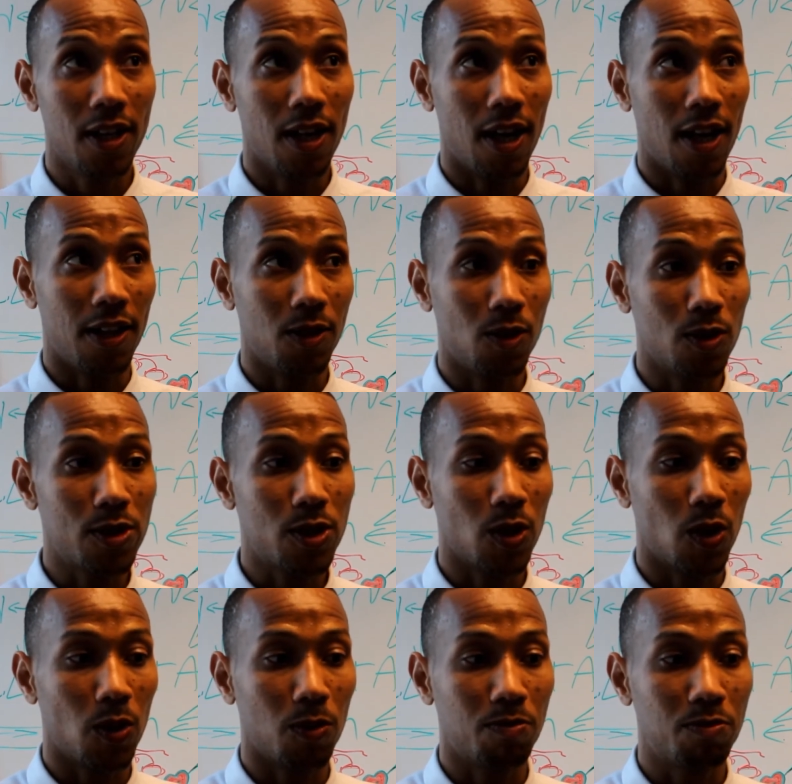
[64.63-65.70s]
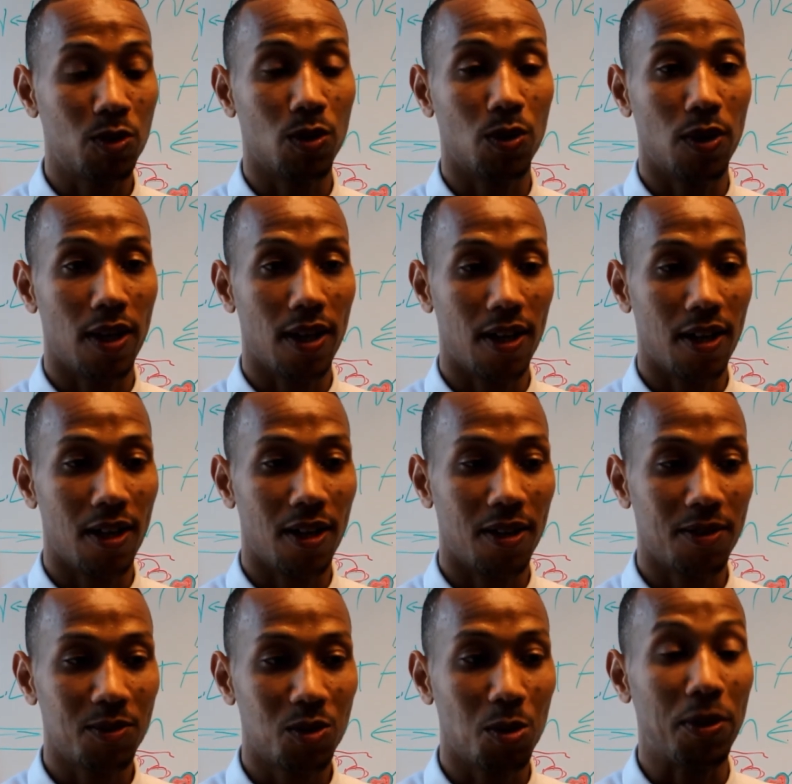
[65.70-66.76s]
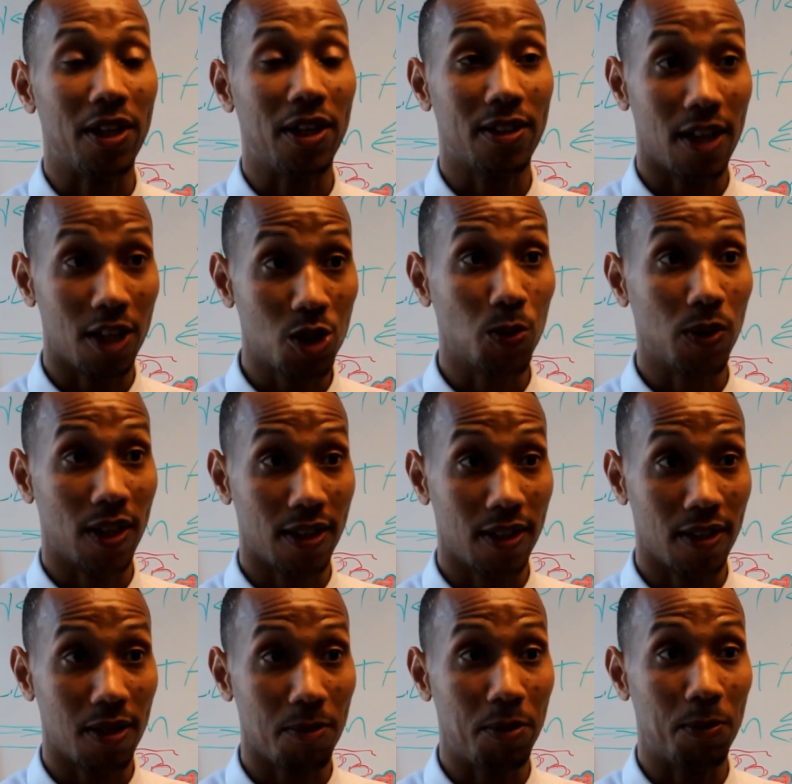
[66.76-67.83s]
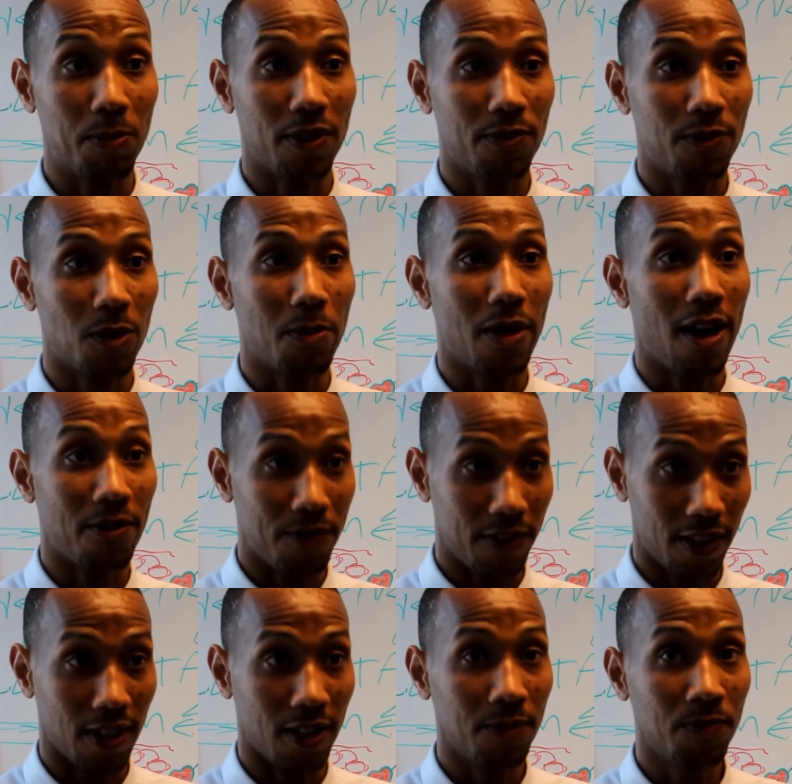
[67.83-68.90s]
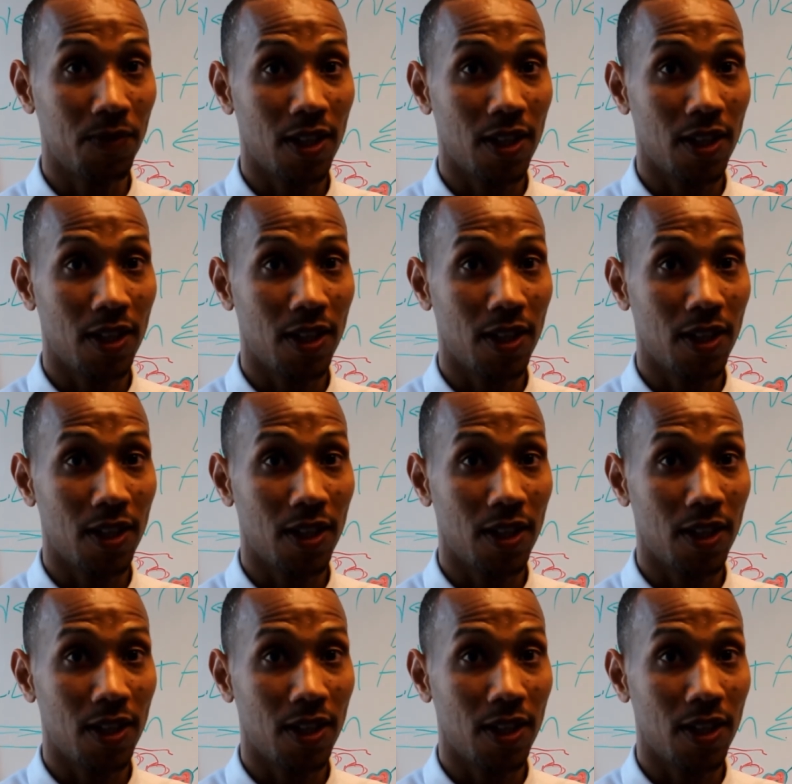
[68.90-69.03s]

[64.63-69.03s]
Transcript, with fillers: and also to uh, to be in touch with other people from Africa